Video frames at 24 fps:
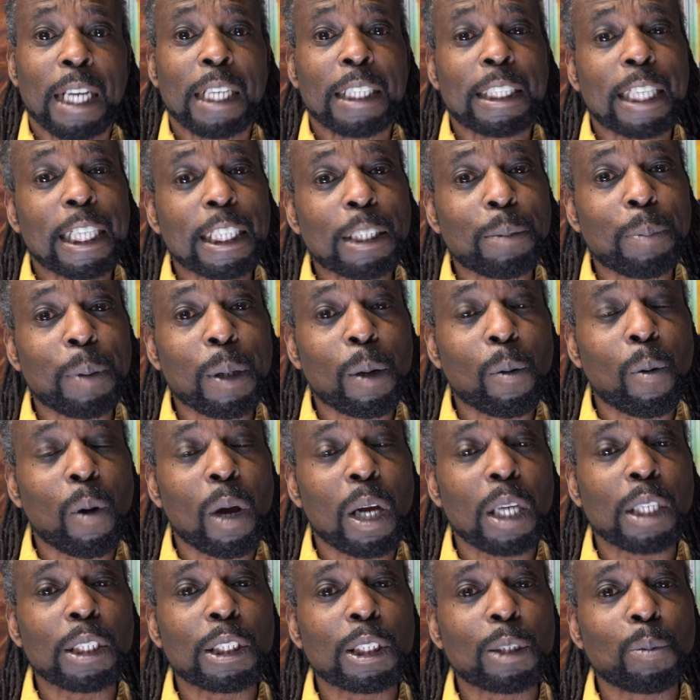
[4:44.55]
tend to be
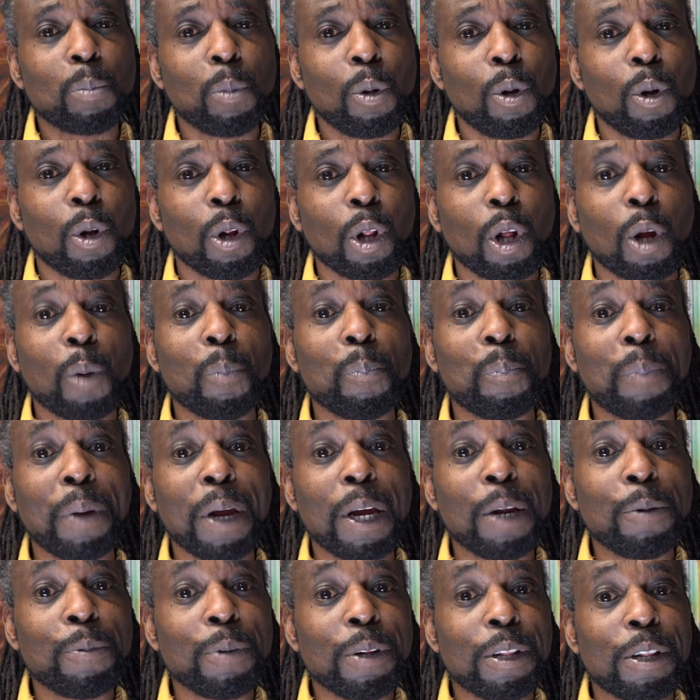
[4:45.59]
quite small
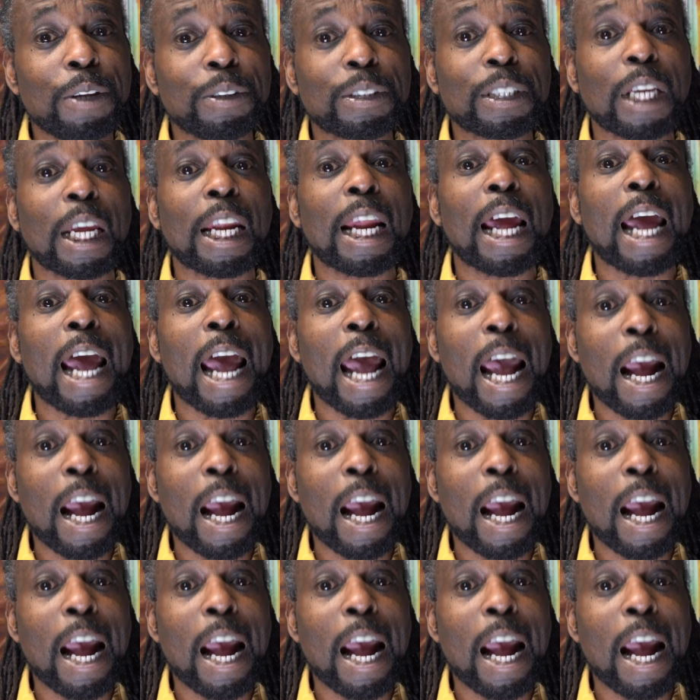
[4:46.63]
compared with those kind of